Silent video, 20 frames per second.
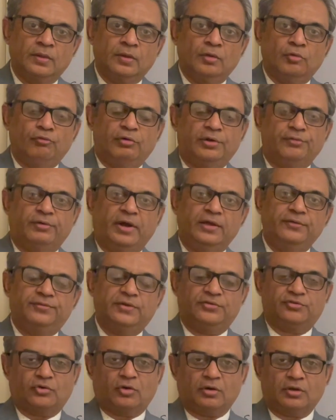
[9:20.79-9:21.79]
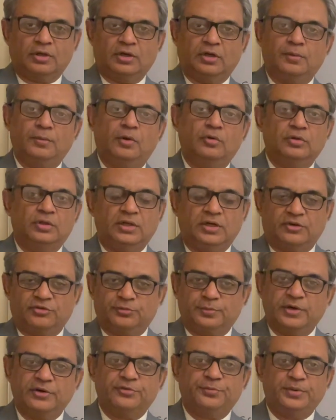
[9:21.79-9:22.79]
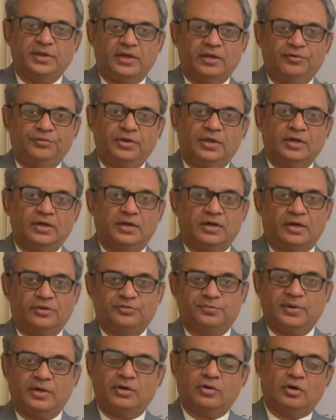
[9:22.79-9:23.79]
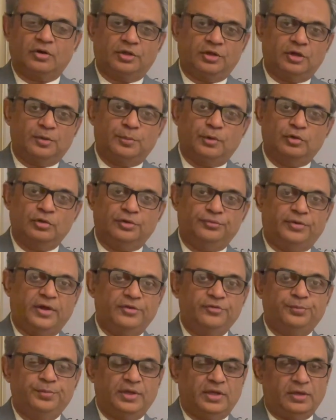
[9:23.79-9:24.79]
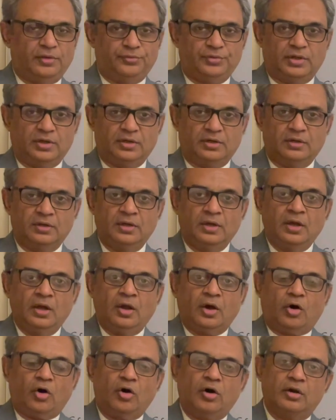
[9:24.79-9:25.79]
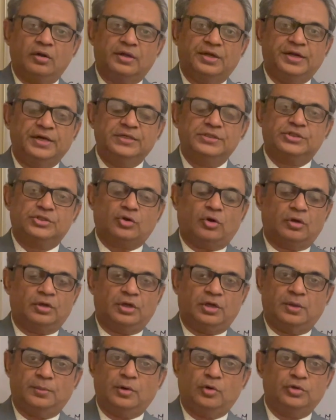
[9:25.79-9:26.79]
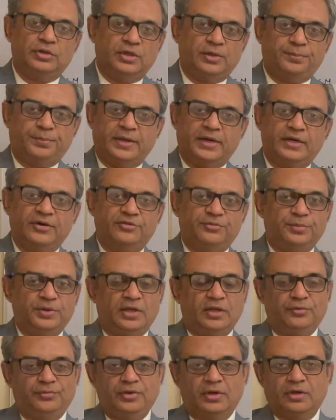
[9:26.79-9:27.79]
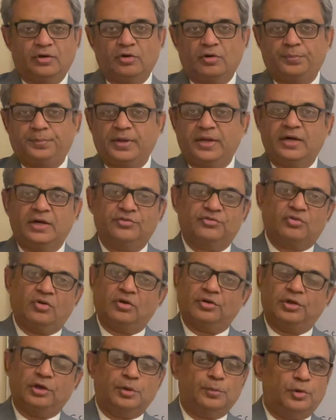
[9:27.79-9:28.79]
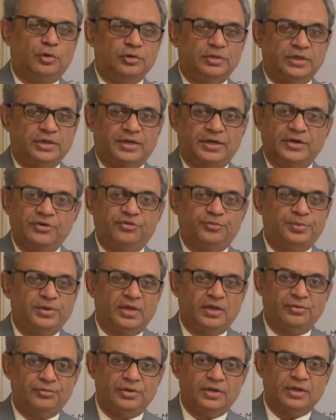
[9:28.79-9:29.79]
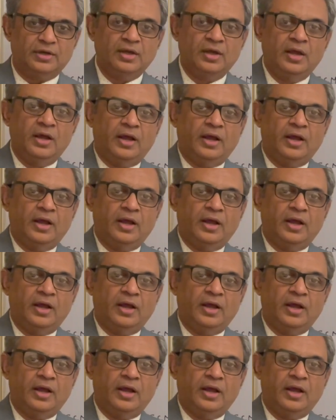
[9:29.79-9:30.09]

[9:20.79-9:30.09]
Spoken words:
When wife is talking about the husband's behavior, husband talking about the wife behavior, or kids talking about their parents' behavior, or parents talking about their kids' behavior,